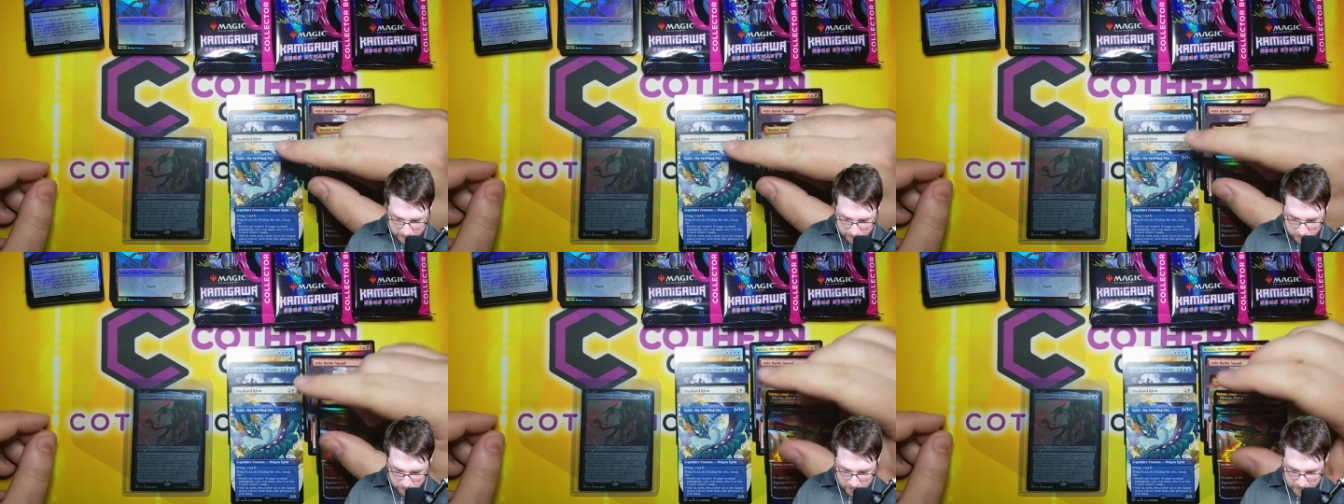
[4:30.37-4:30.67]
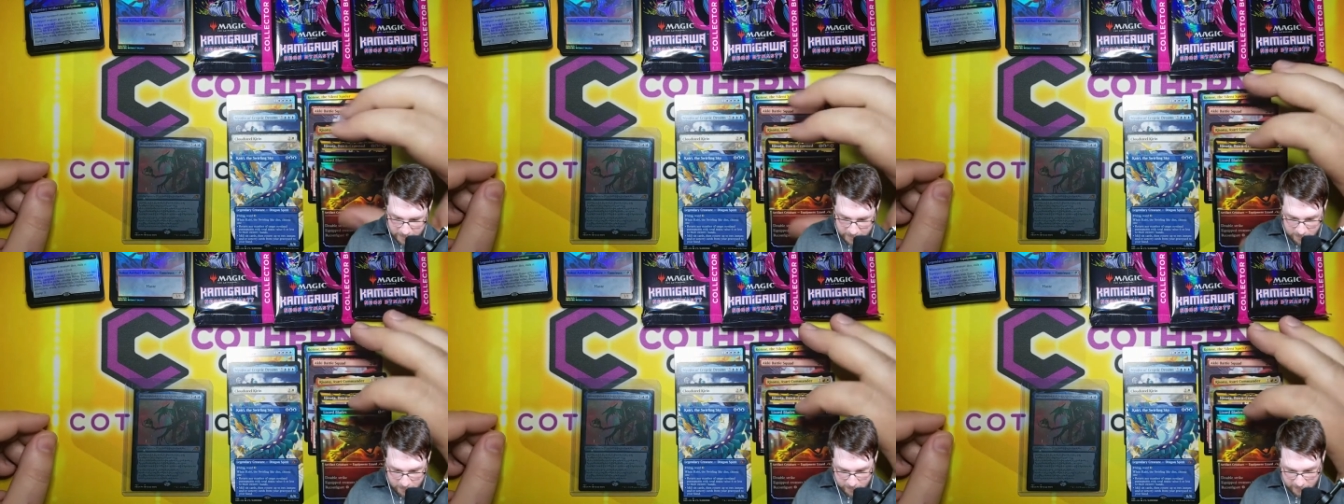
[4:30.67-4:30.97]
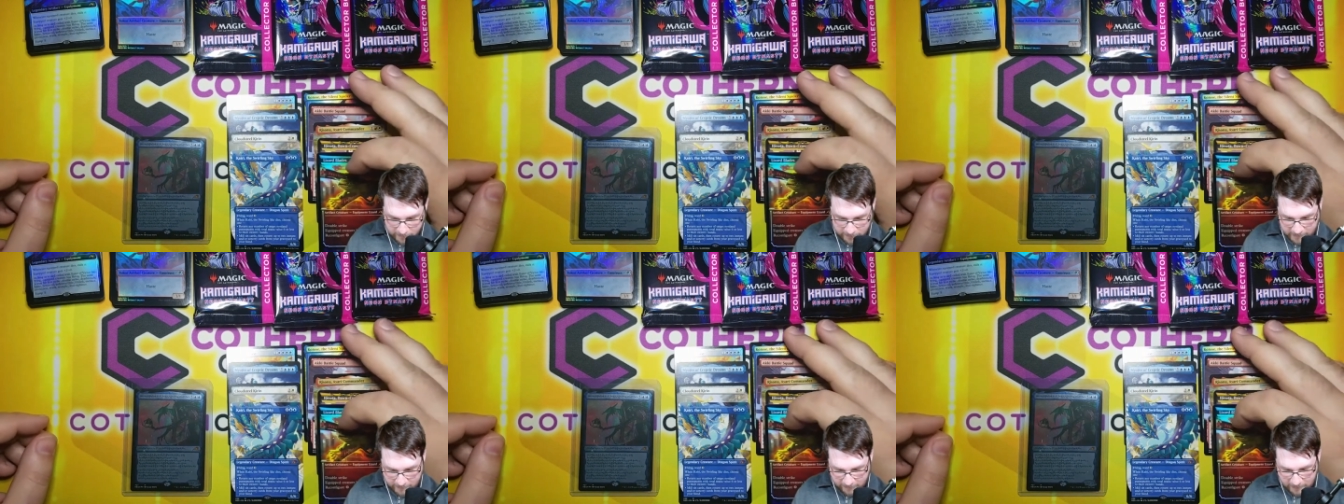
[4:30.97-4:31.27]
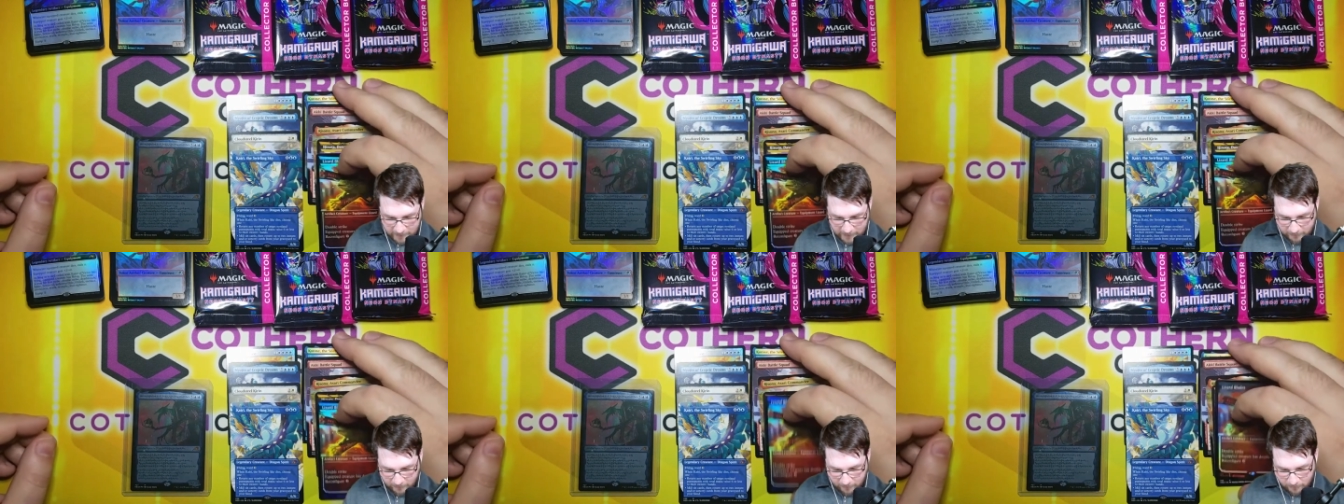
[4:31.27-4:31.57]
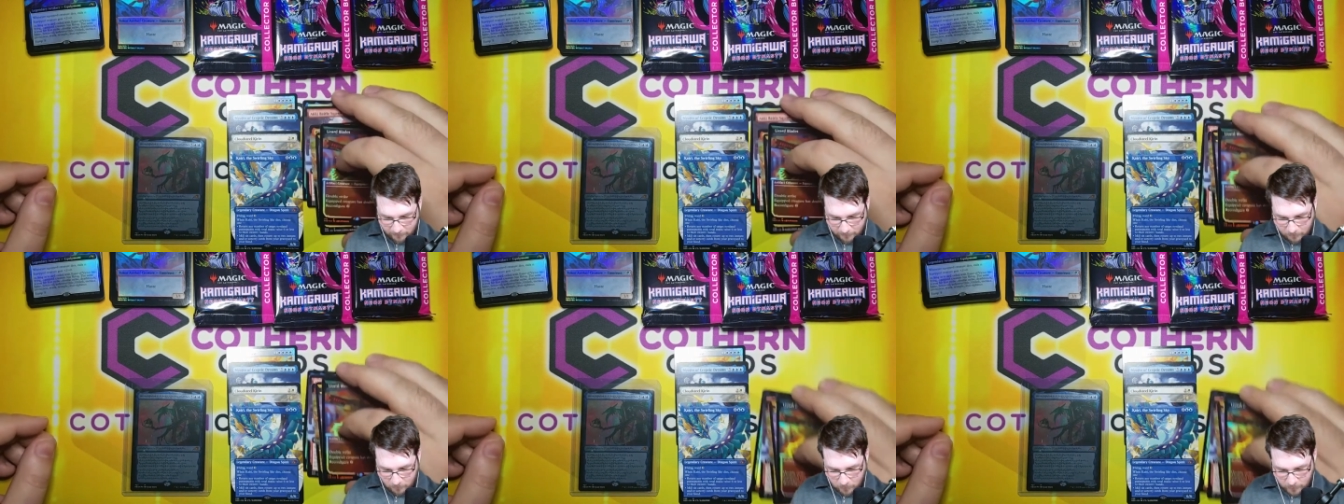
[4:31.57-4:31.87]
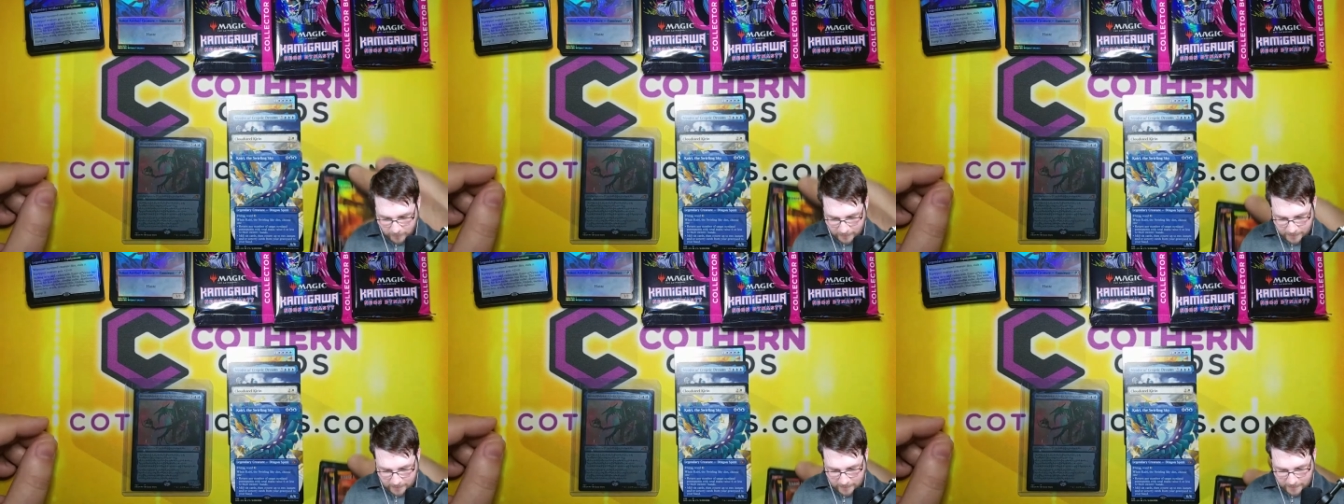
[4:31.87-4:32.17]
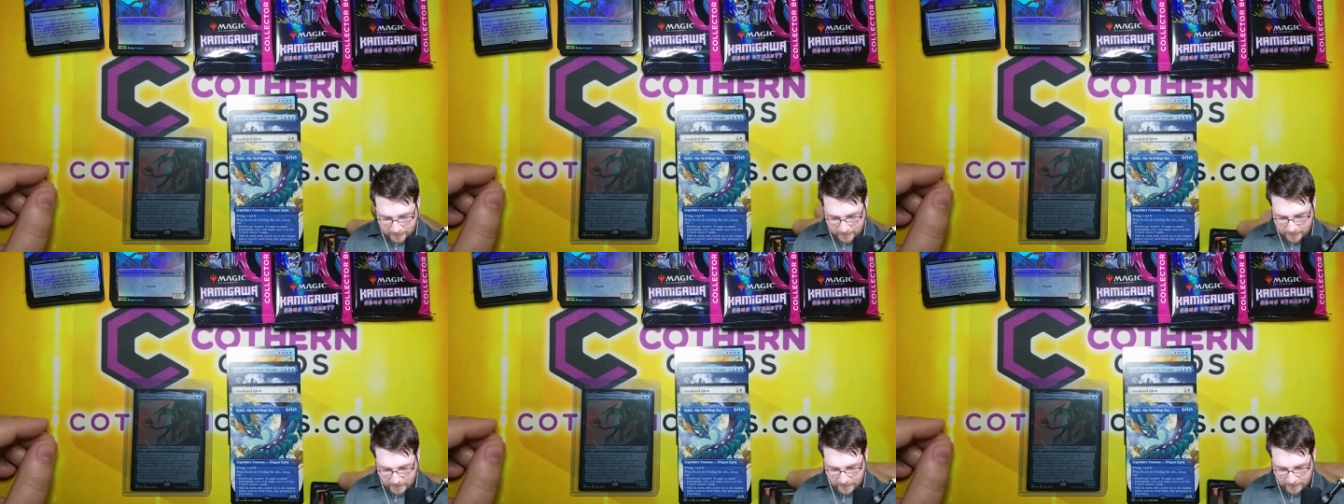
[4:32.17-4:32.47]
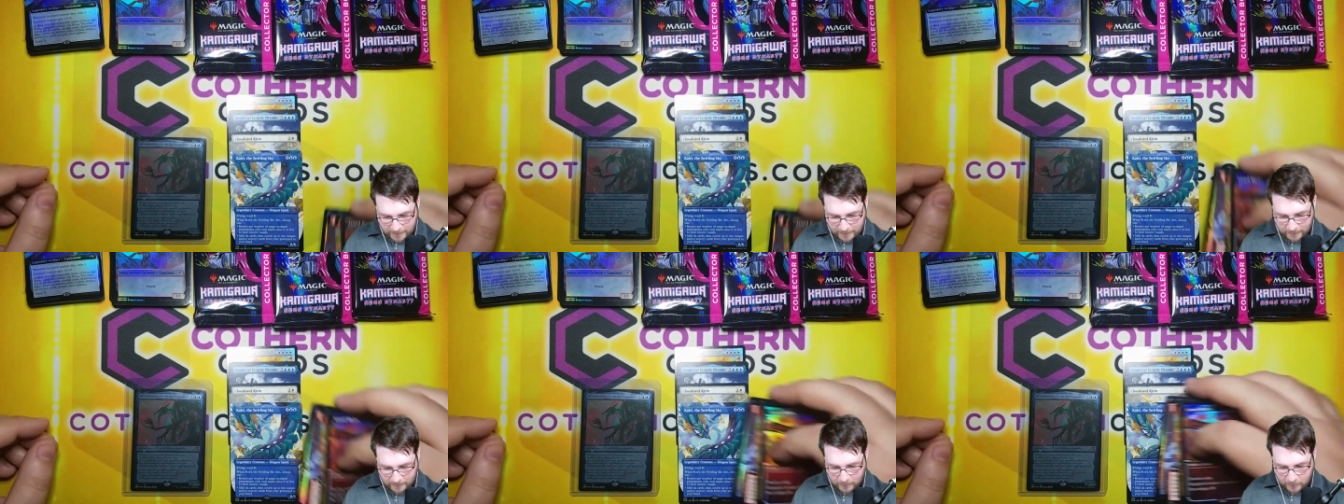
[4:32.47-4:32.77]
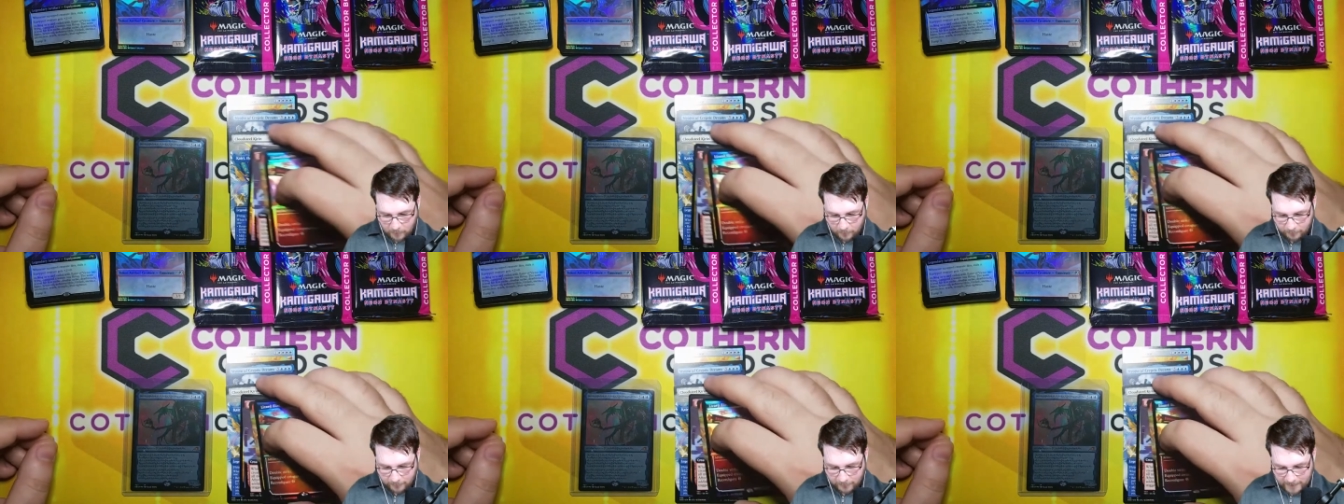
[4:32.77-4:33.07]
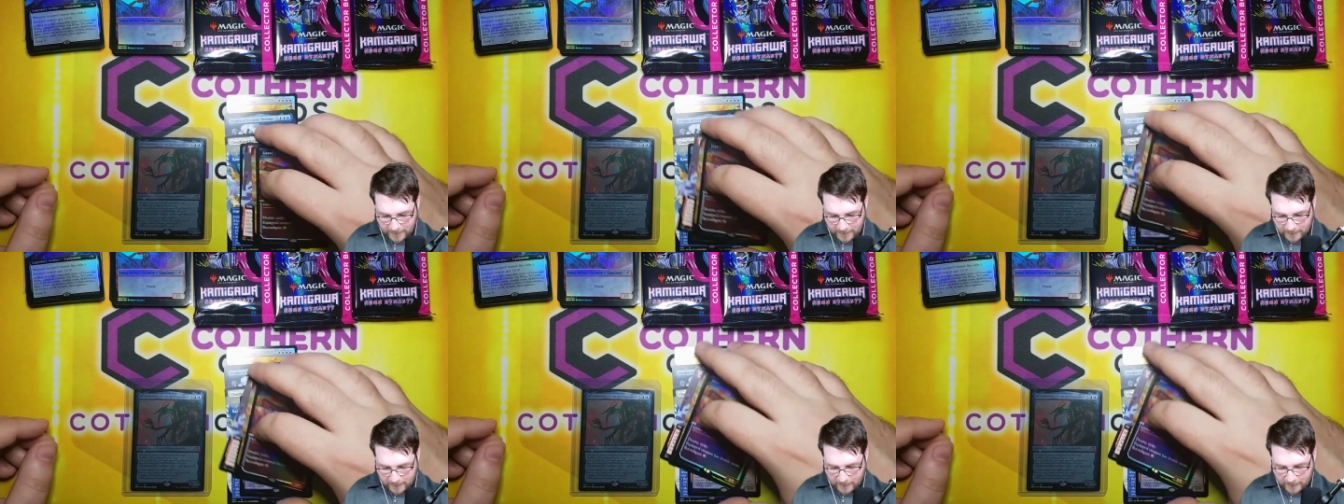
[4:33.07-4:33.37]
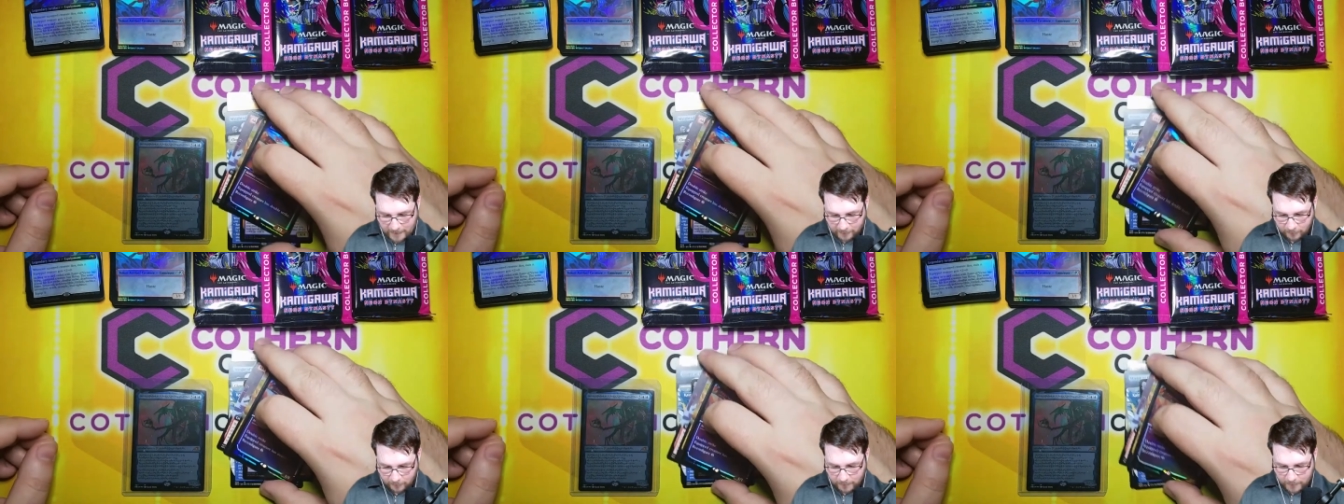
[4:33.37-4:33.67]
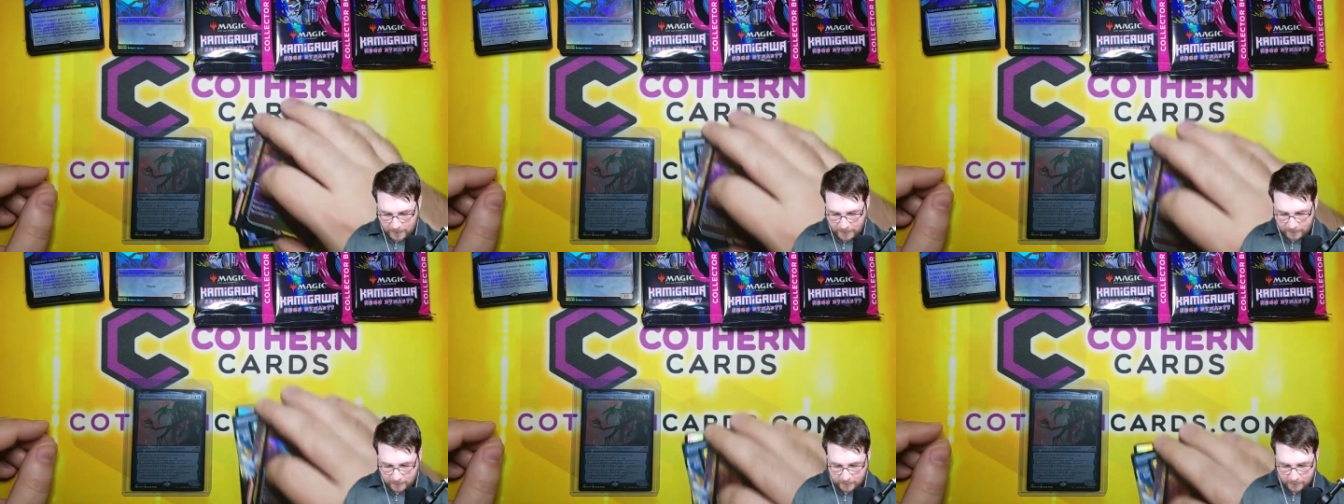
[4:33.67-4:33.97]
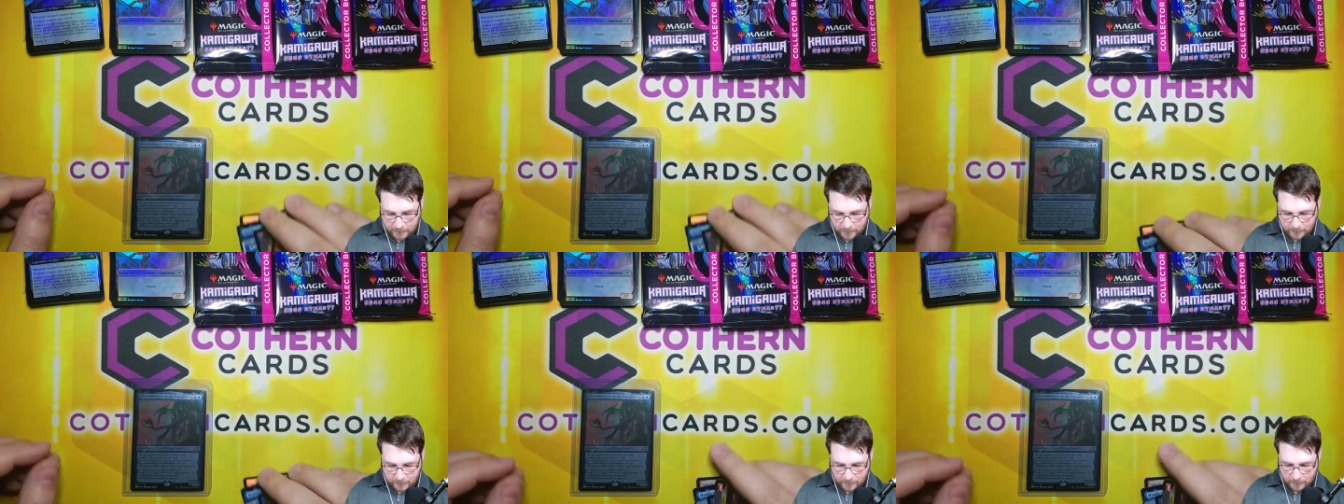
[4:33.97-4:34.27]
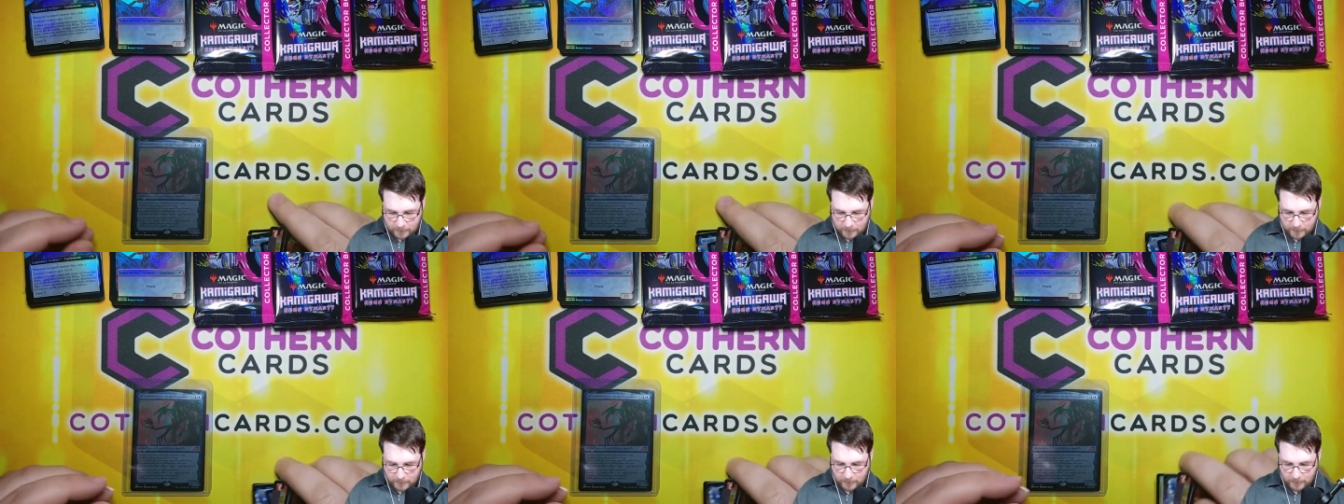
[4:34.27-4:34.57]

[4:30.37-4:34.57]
forty-two and seven is forty-nine. Going for that high spot too.